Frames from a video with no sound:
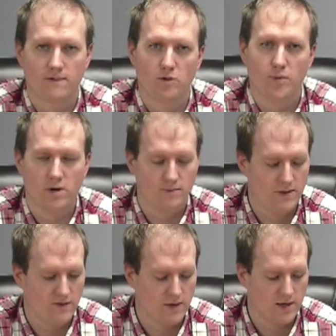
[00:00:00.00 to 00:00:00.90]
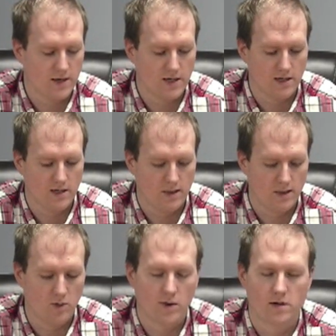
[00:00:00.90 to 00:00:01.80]
Apartments and
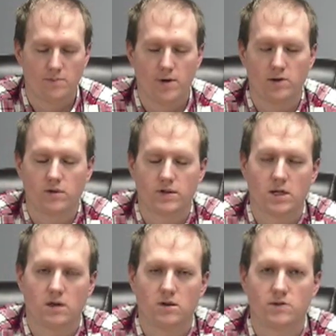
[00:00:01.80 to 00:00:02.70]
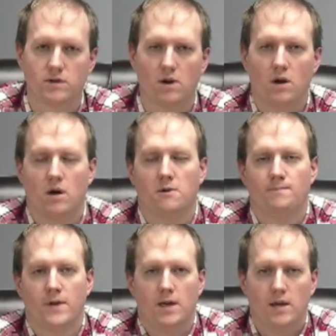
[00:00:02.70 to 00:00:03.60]
inquired about using Knudsen Hall
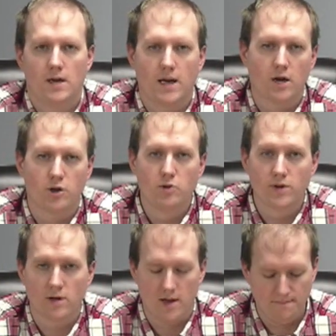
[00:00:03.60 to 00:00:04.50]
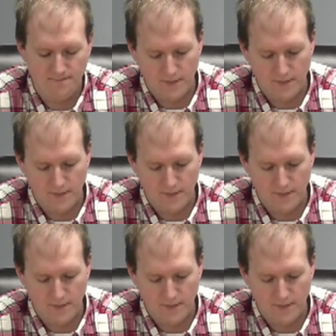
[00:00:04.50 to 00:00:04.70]
at our youth club.